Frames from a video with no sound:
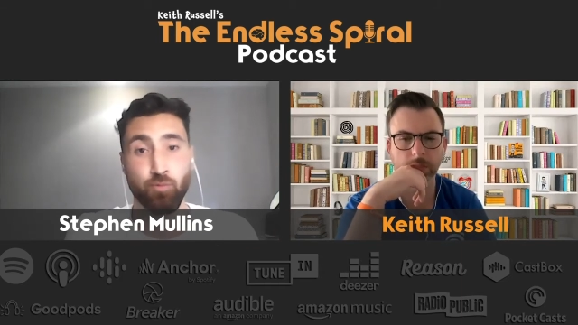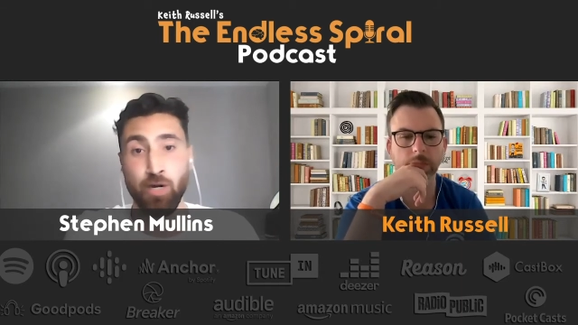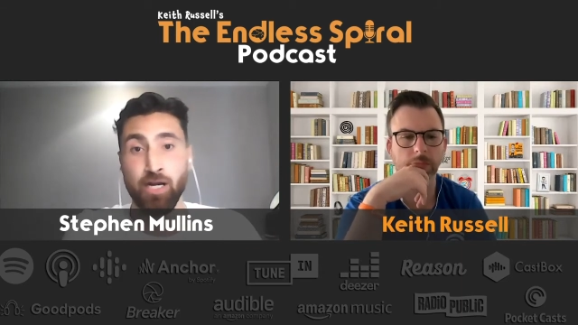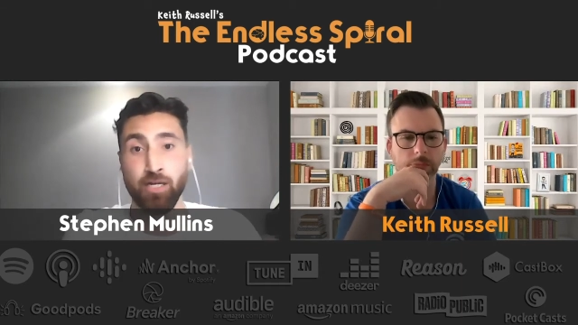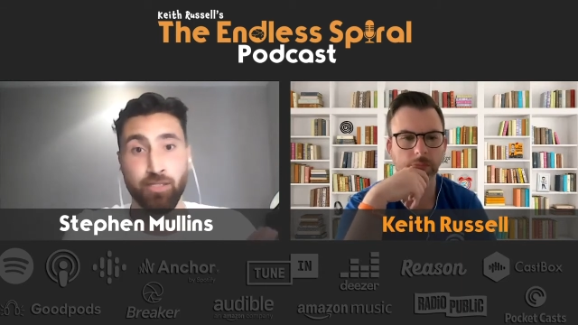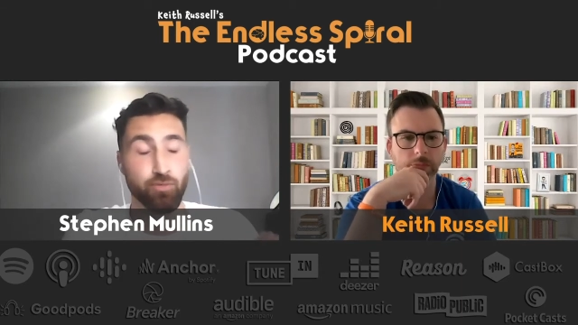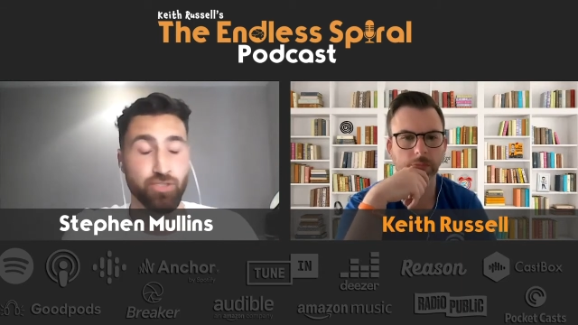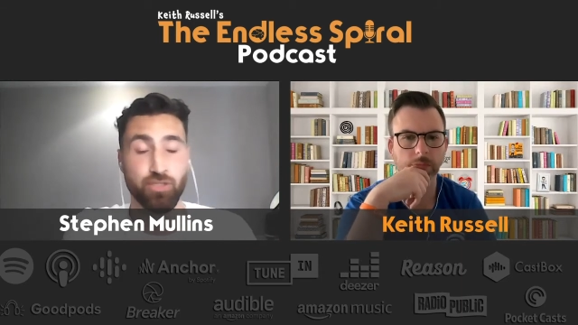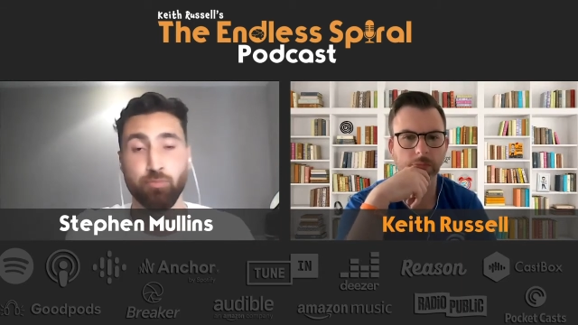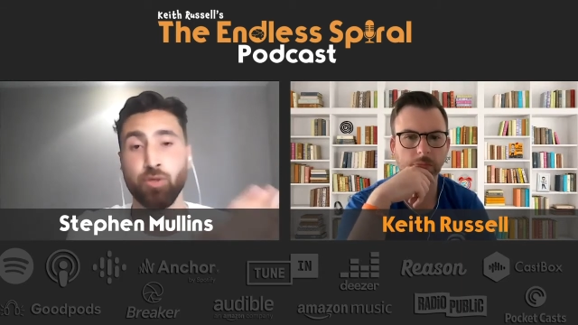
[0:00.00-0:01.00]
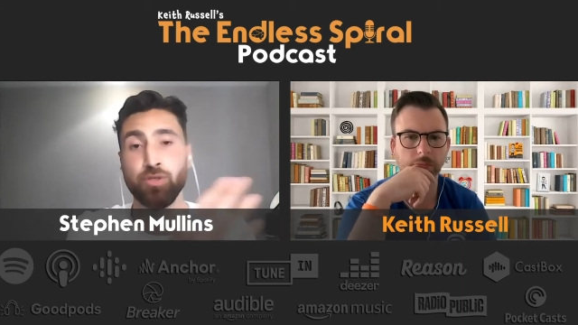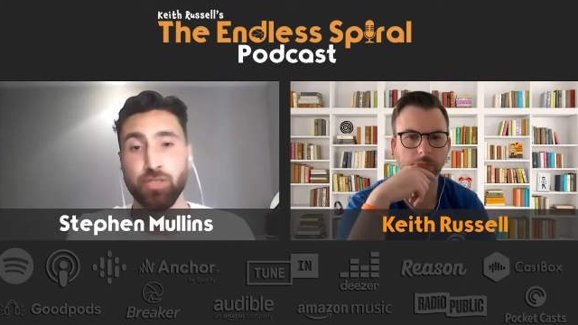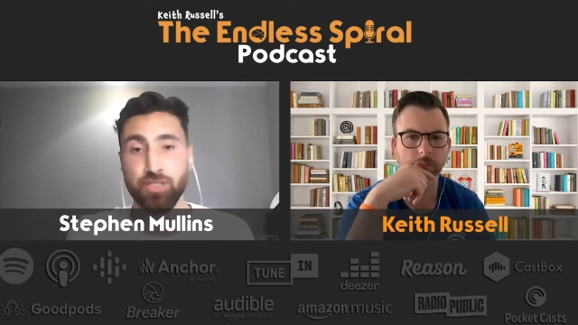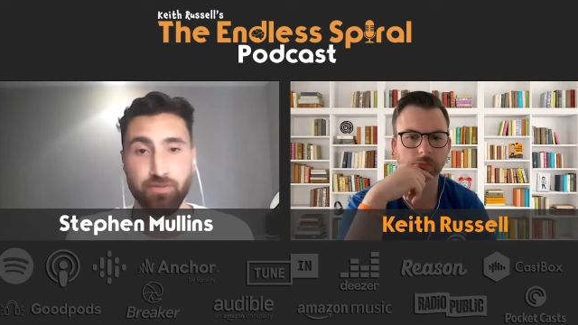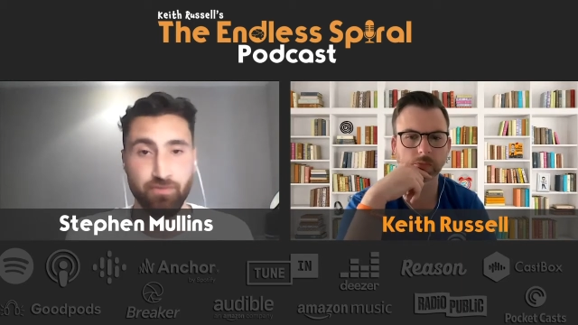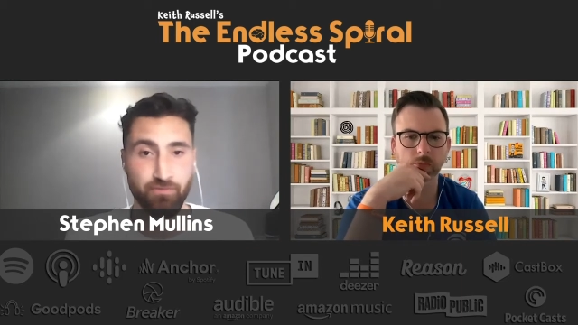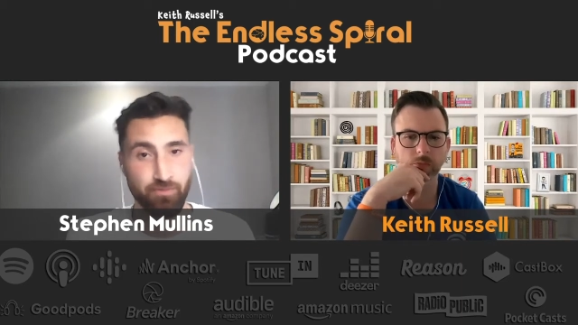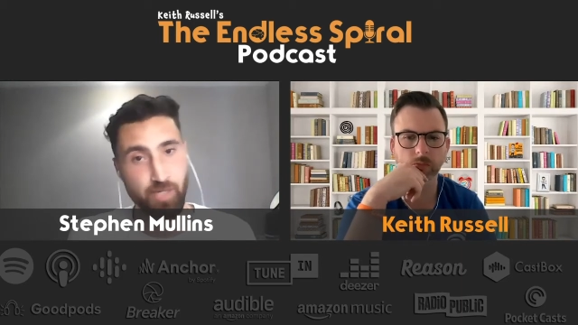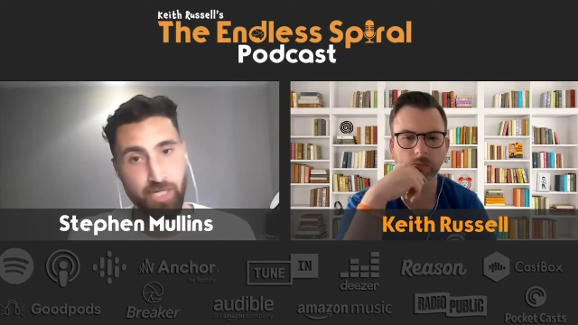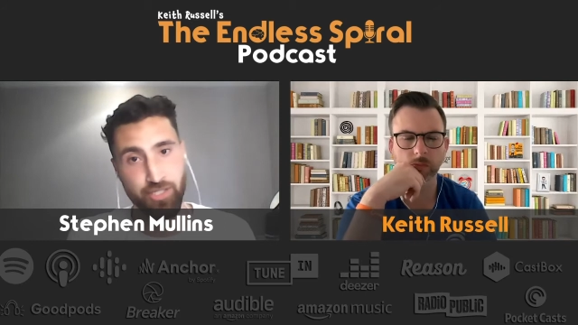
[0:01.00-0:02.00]
Speaker 1: where there was an abundance of
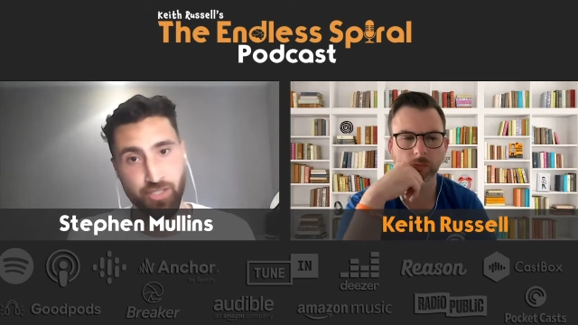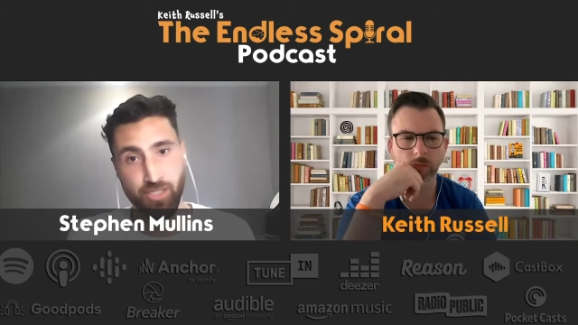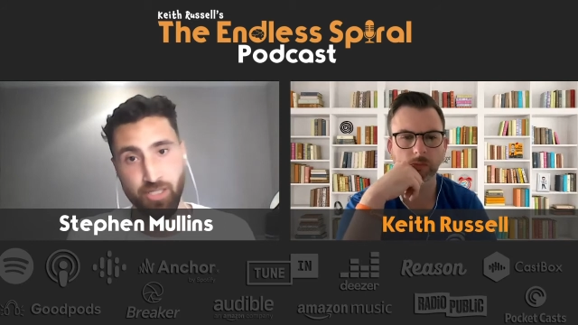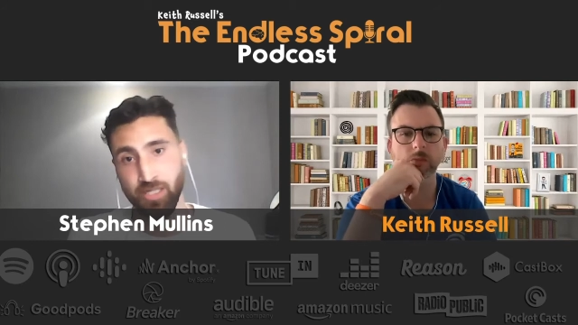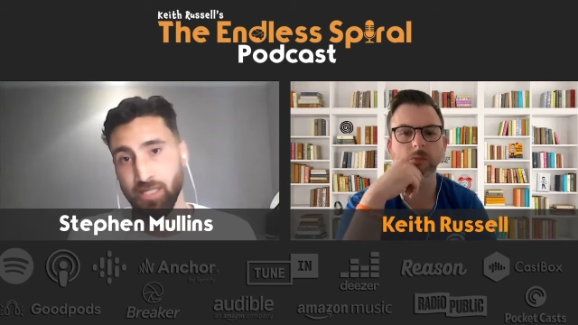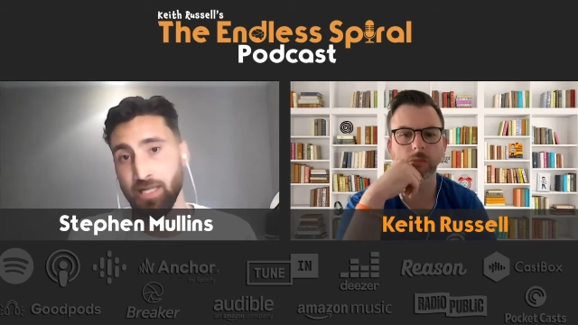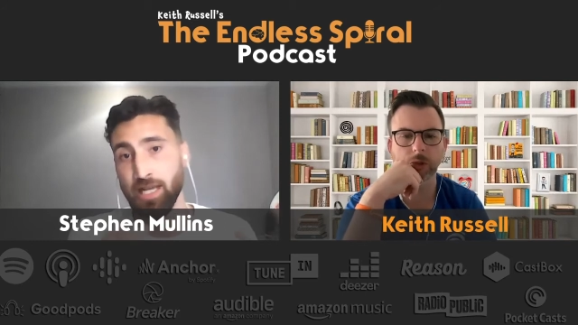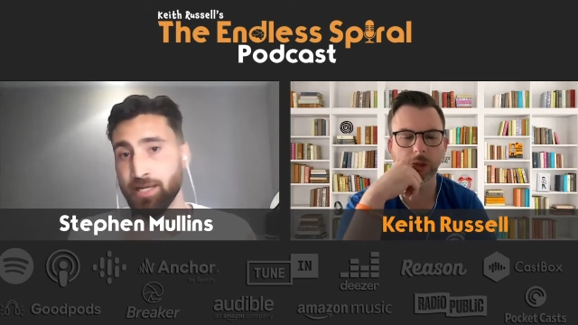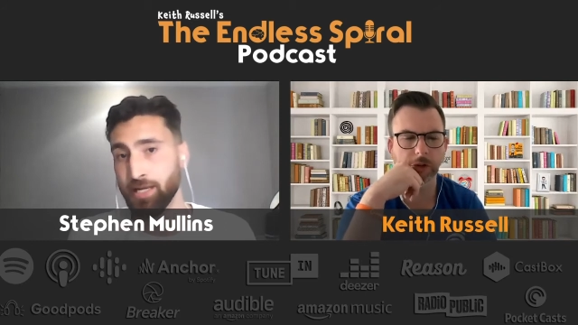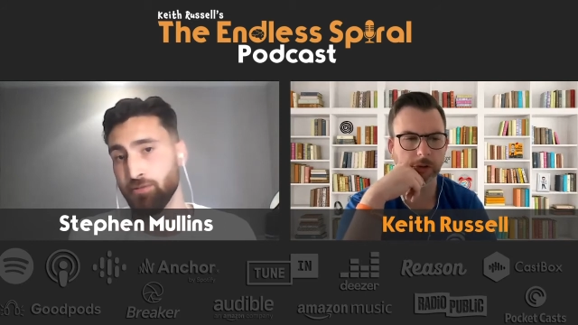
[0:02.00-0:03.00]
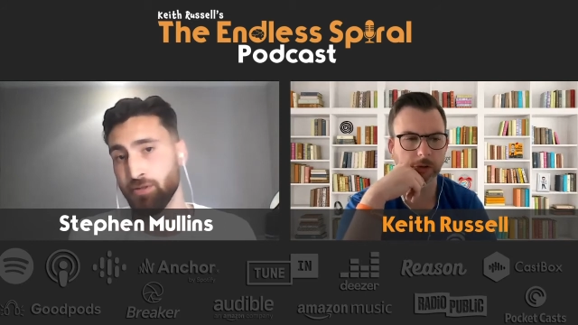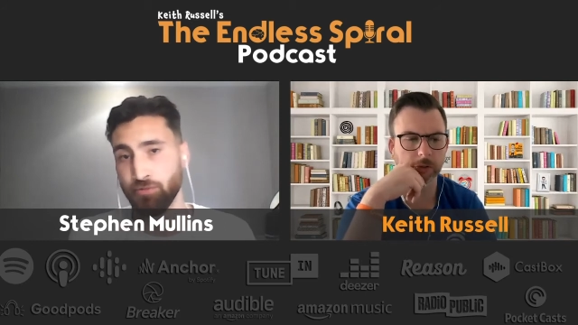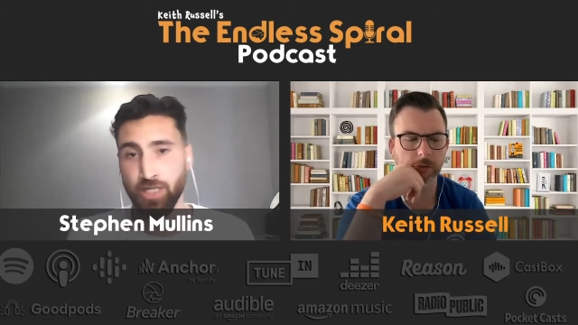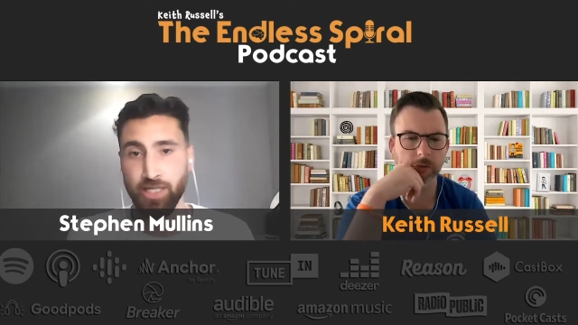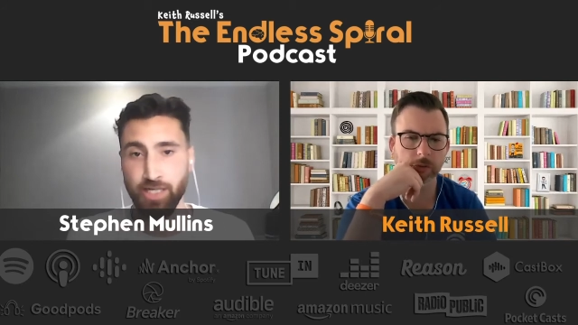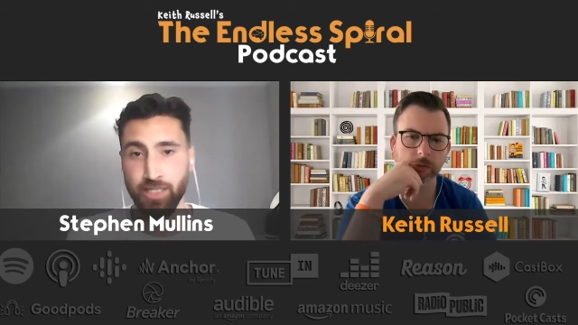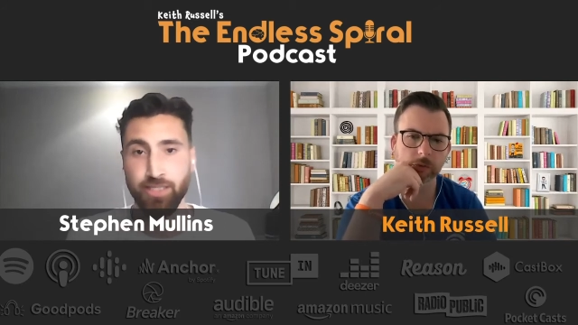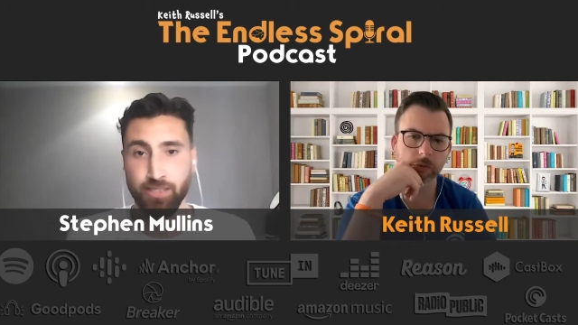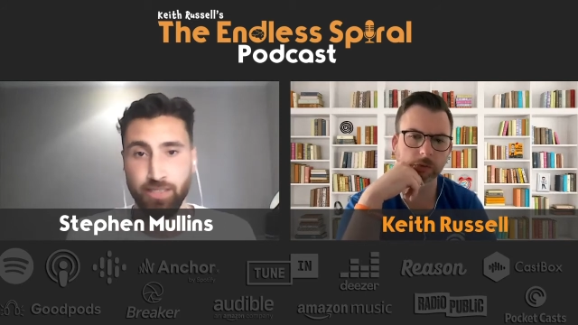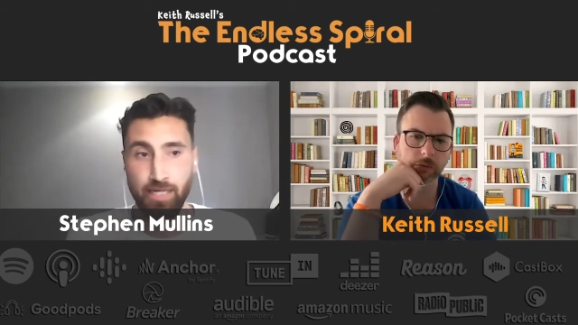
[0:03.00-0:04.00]
information laid out in a really
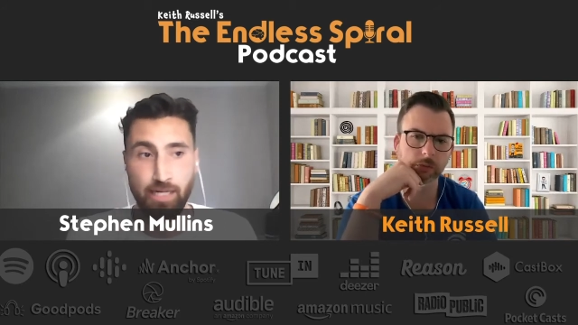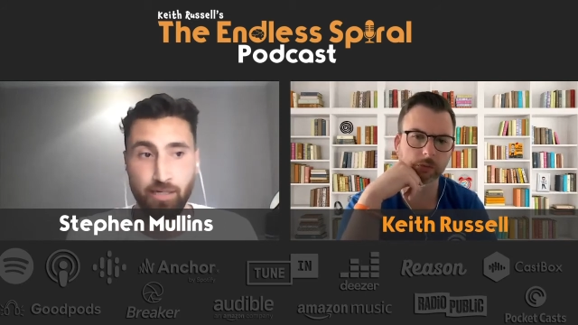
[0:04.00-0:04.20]
easy to